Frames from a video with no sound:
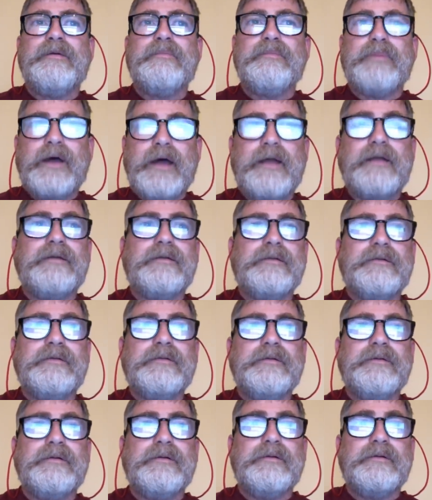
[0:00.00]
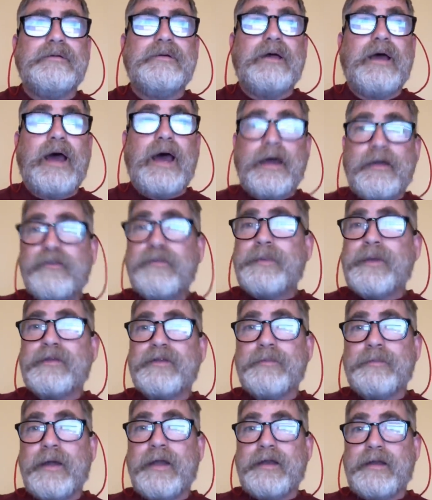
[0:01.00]
But I spent
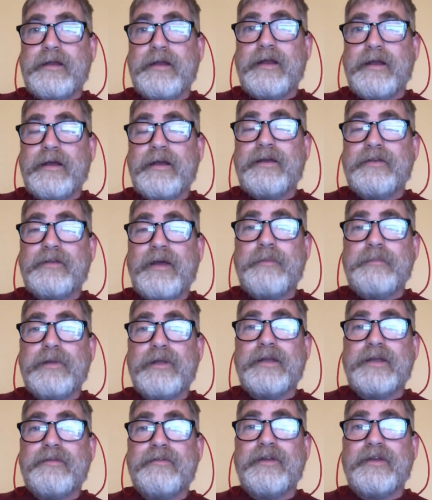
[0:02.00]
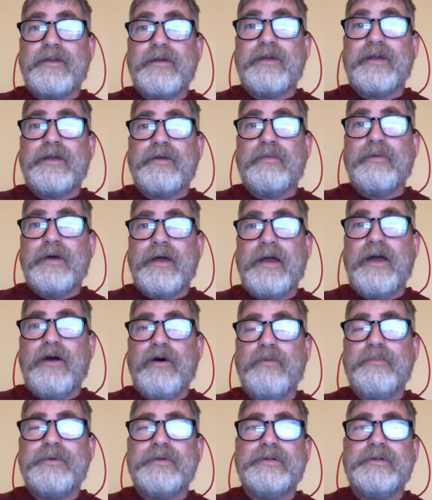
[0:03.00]
the money to get it because I believe that it will help.